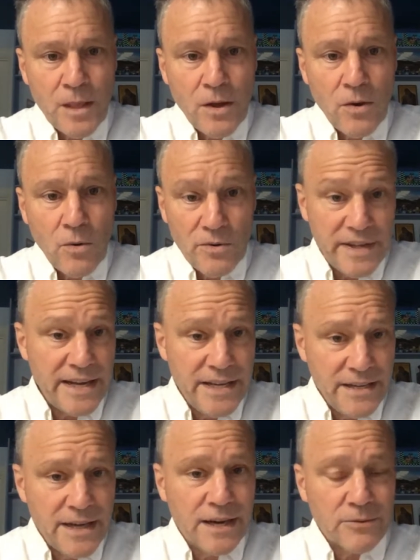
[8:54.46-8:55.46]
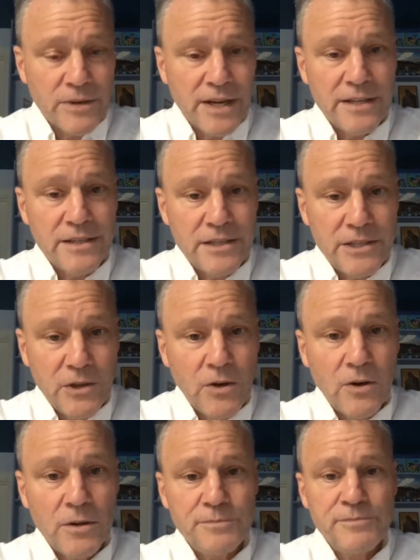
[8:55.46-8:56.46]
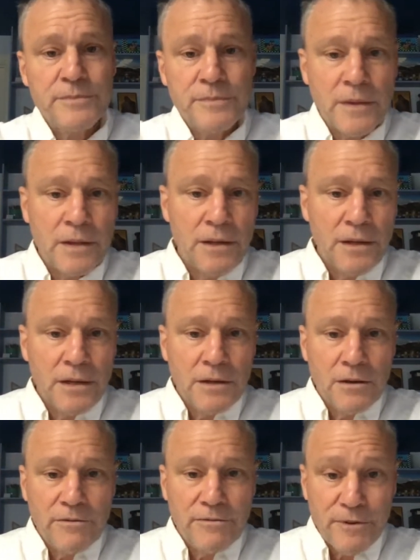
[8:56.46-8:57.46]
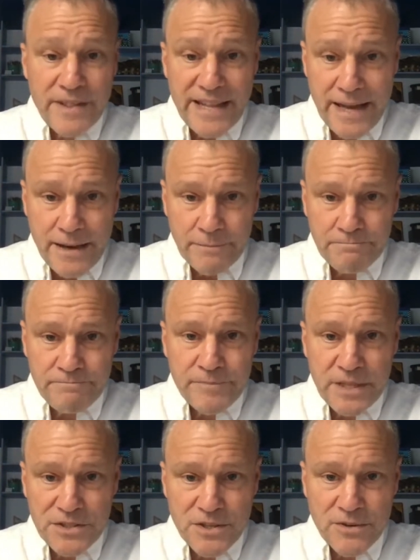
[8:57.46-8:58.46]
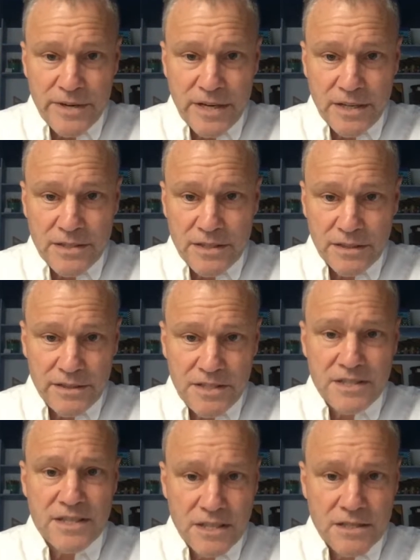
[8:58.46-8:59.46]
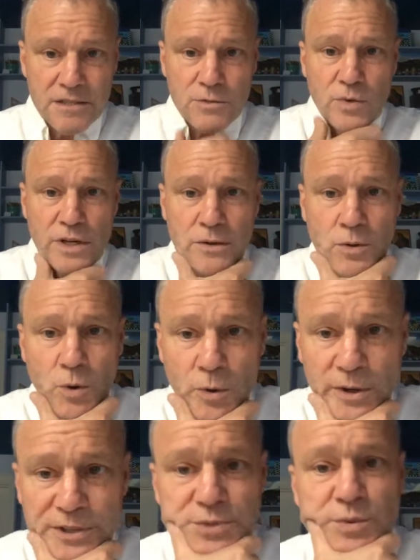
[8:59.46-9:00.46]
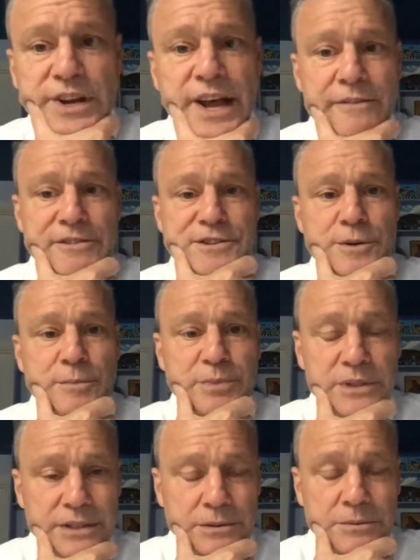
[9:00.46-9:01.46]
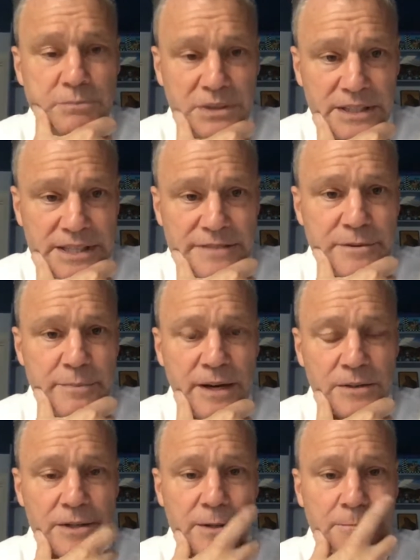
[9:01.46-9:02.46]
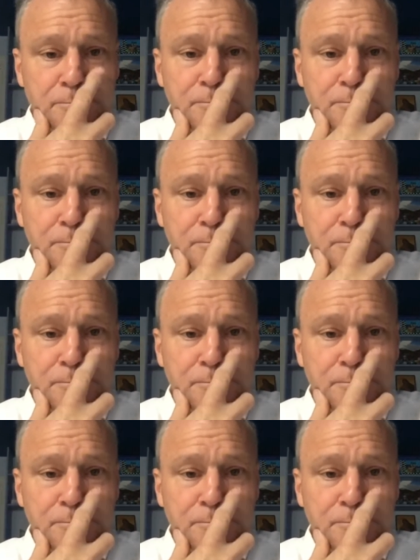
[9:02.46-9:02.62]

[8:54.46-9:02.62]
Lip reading: or that he not write it at all. For them, his critics, at least this is what Horace would have us believe about them,